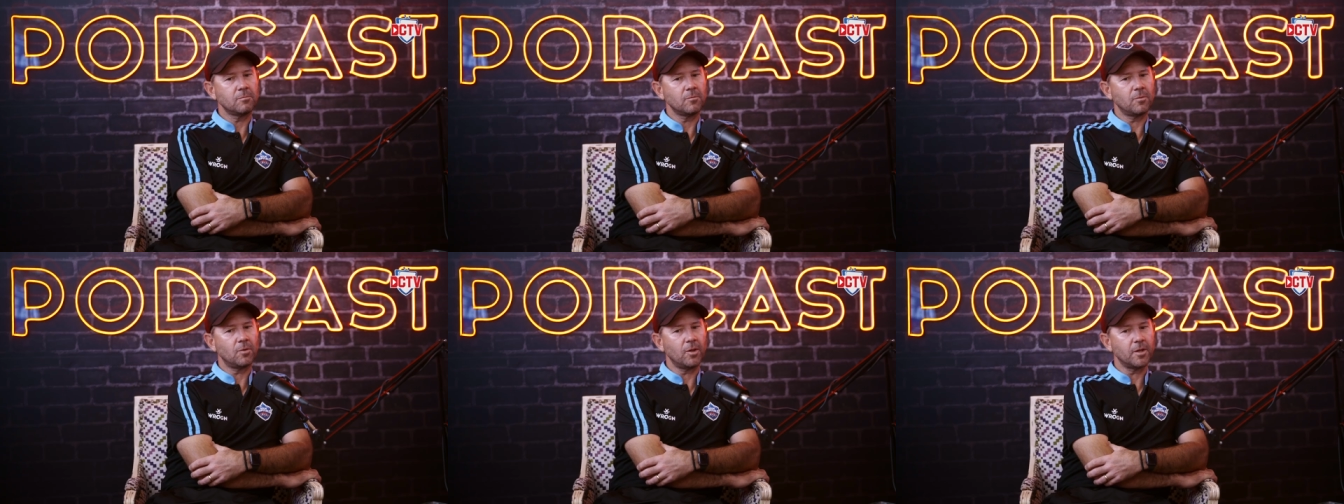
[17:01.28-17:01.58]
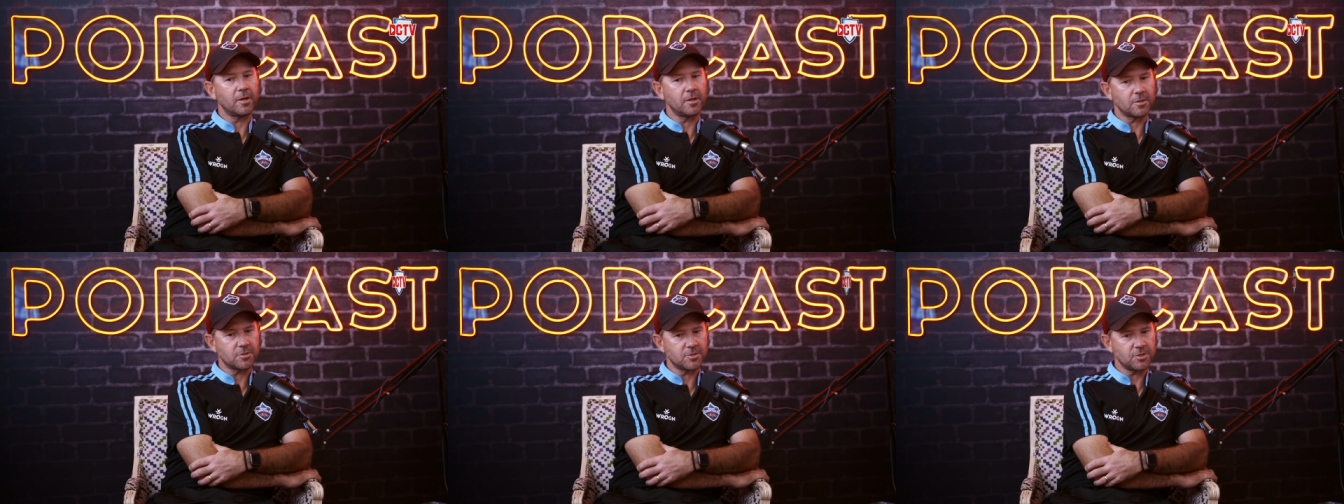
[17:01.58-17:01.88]

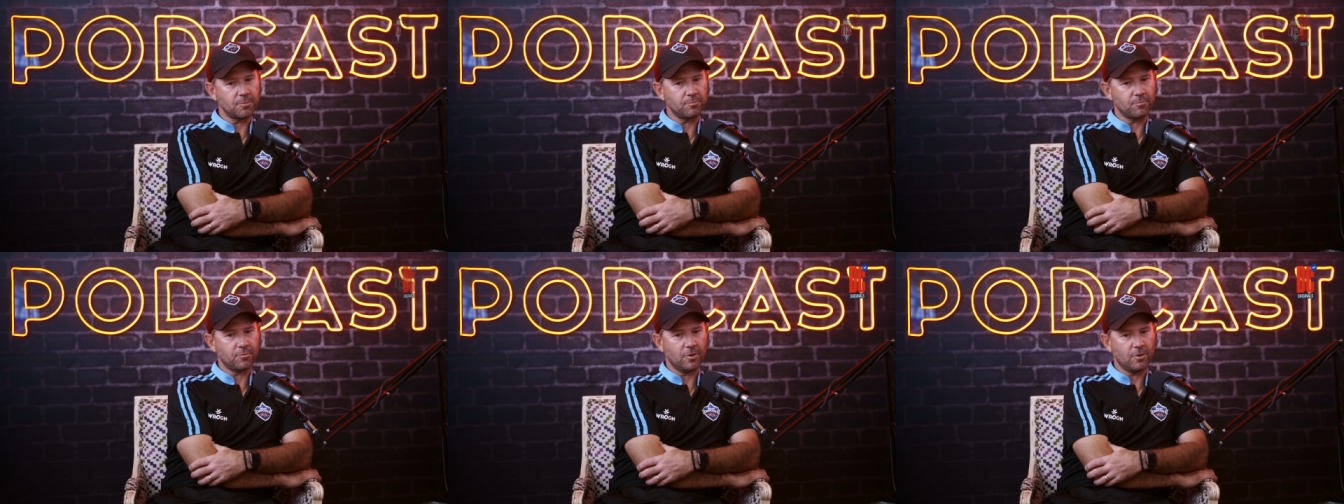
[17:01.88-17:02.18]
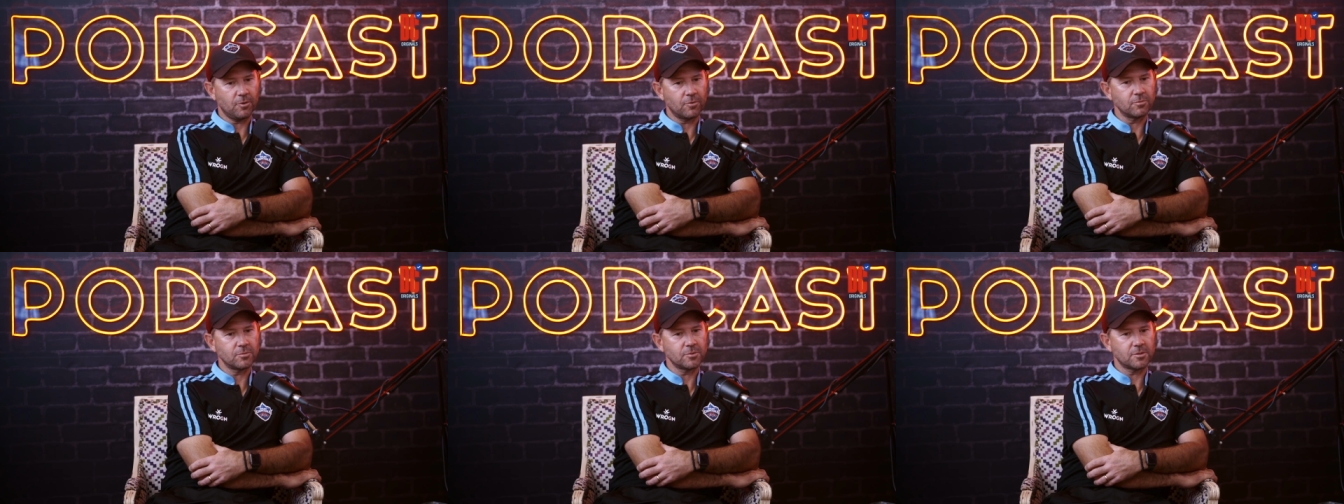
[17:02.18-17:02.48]
leadership
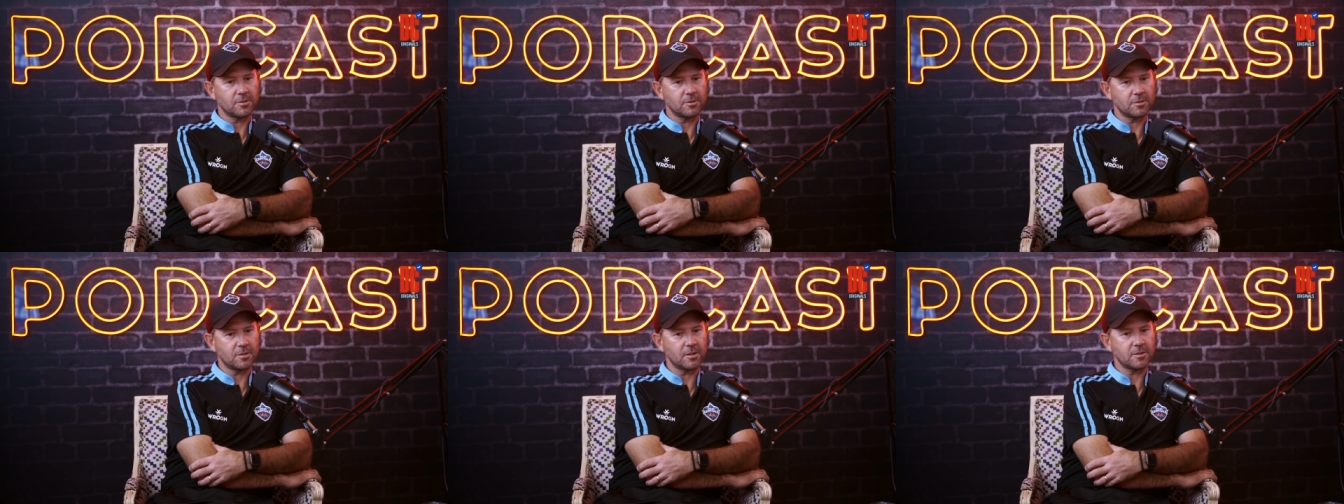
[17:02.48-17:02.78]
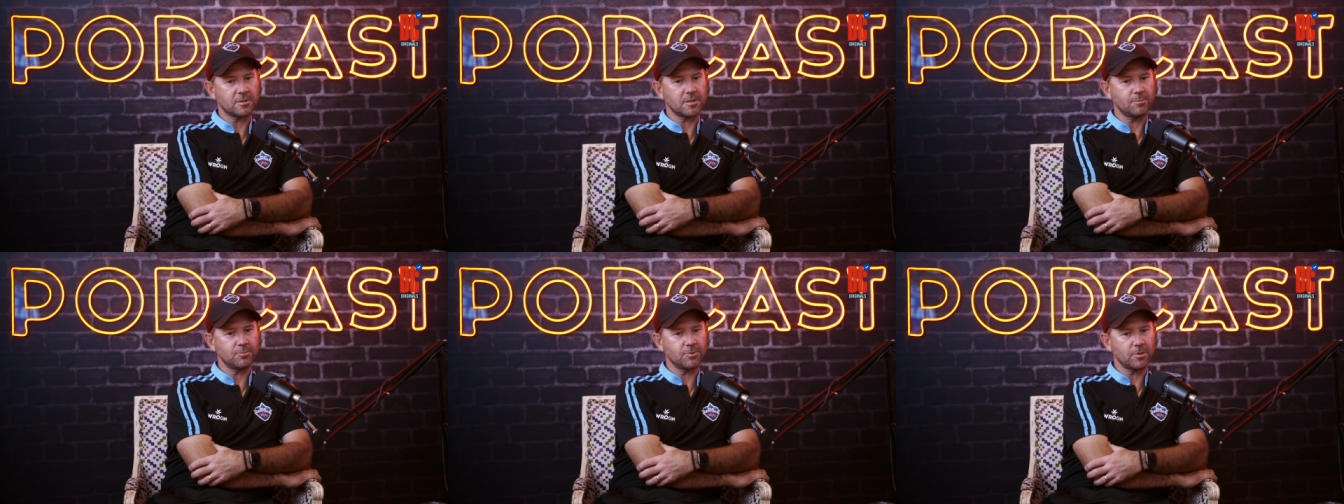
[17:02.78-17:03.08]
roles,
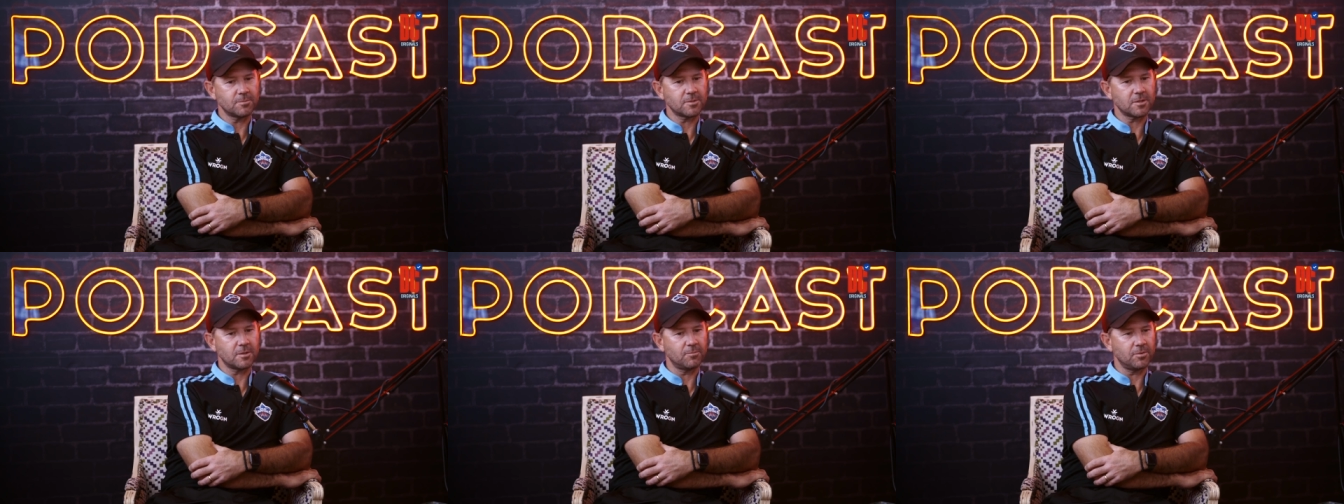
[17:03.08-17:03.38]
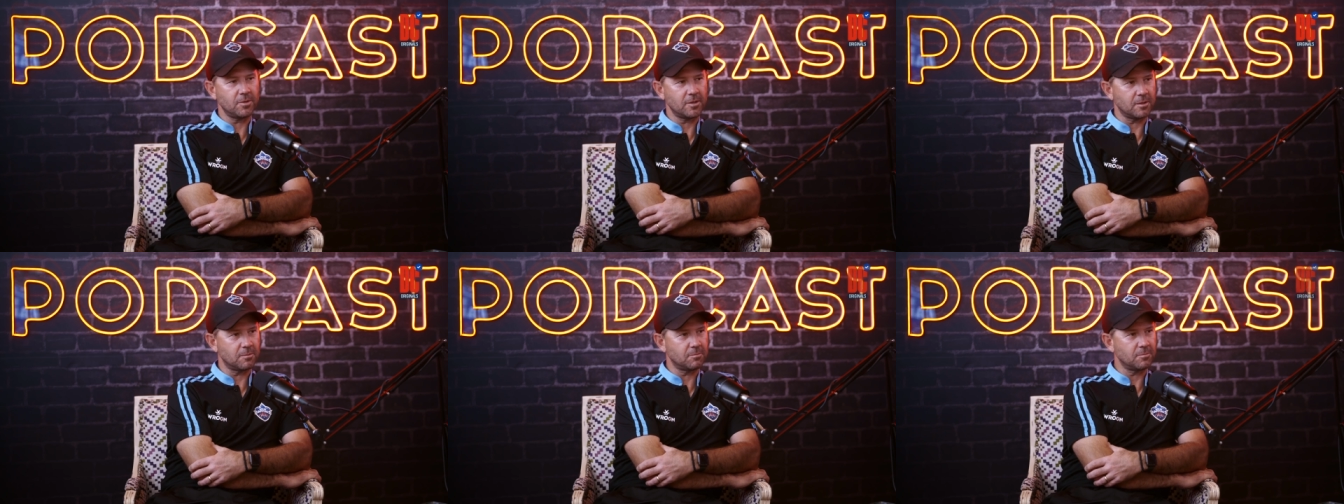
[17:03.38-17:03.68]
it, sometimes can
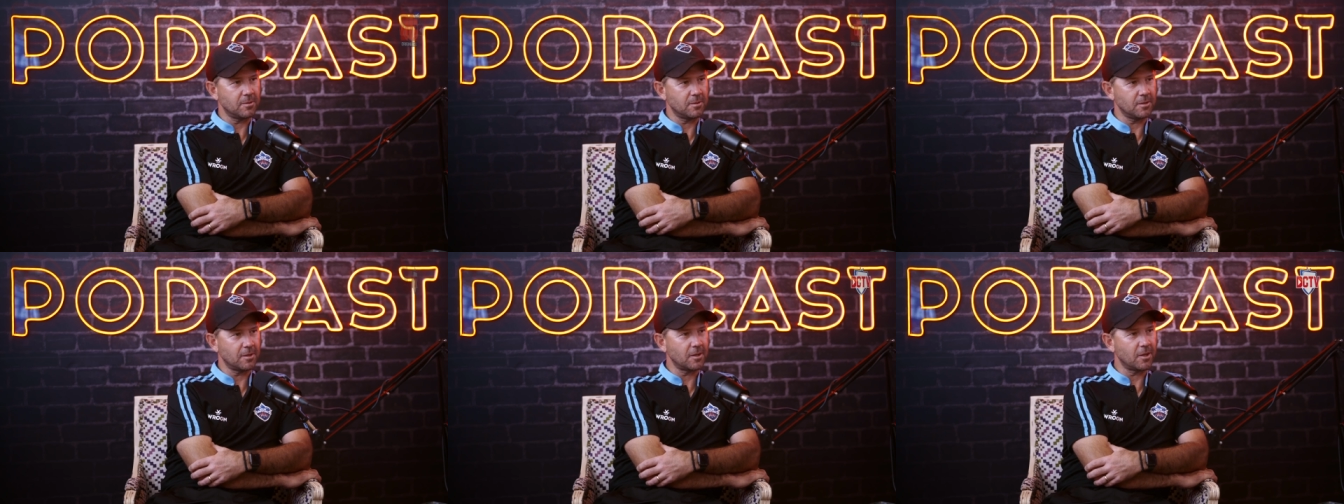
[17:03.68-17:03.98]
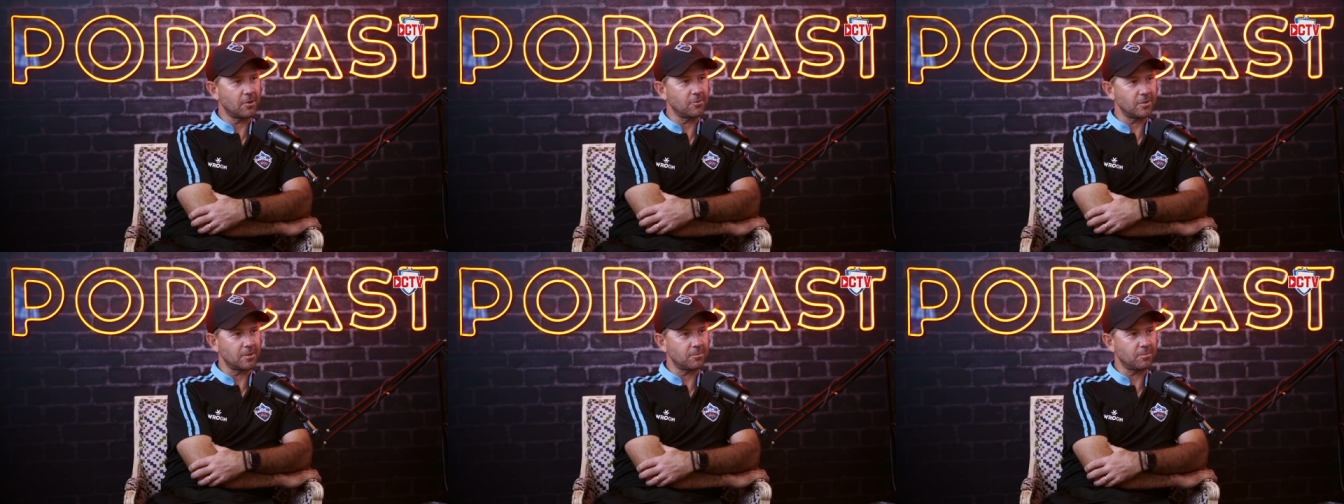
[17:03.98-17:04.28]
be a, a,
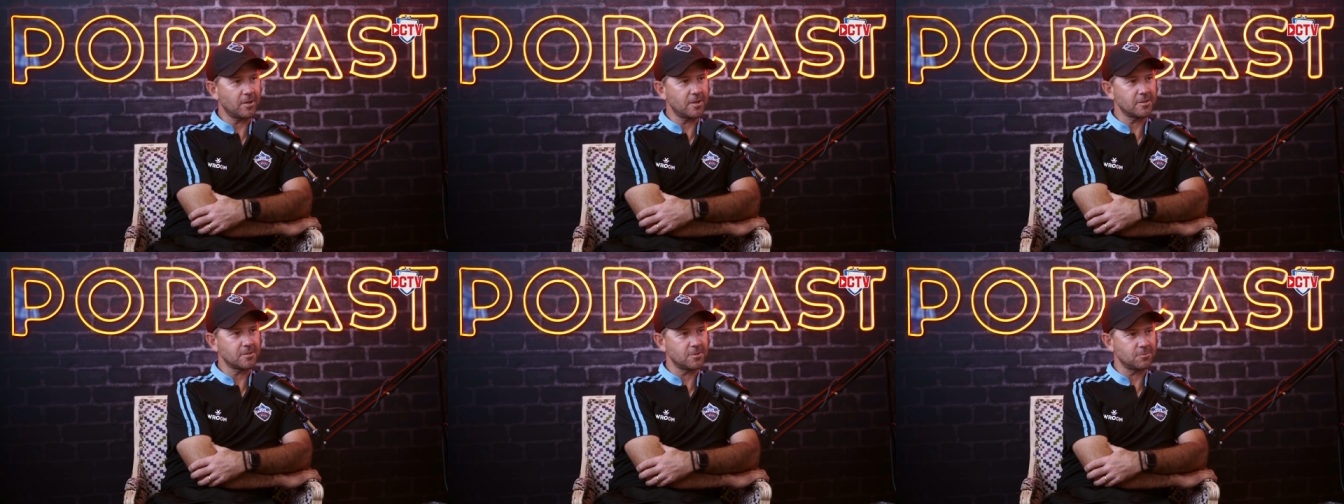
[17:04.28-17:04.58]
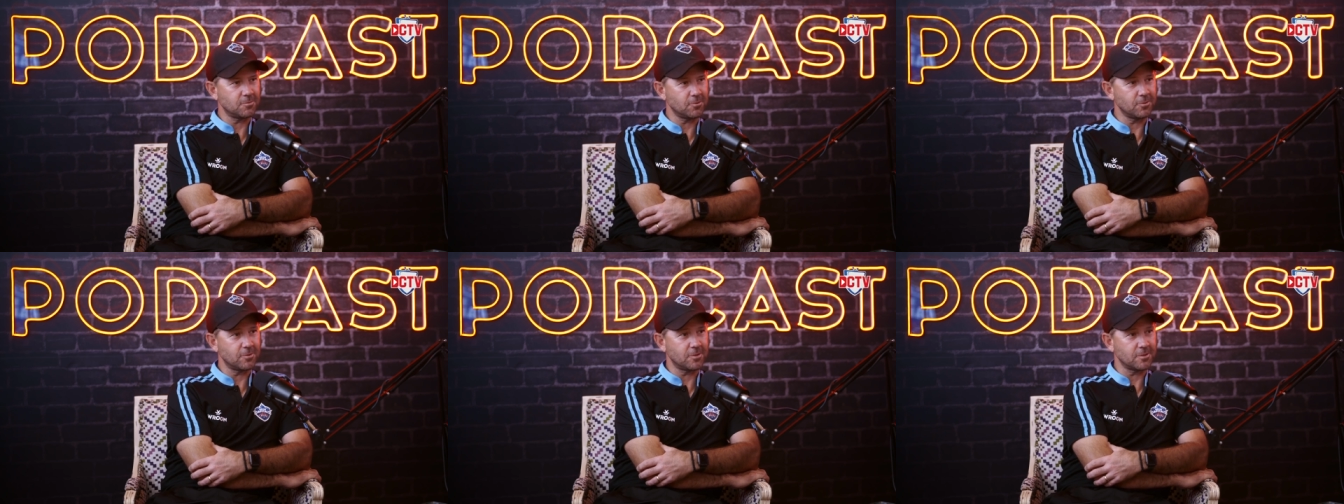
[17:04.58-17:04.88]
lonely place as well.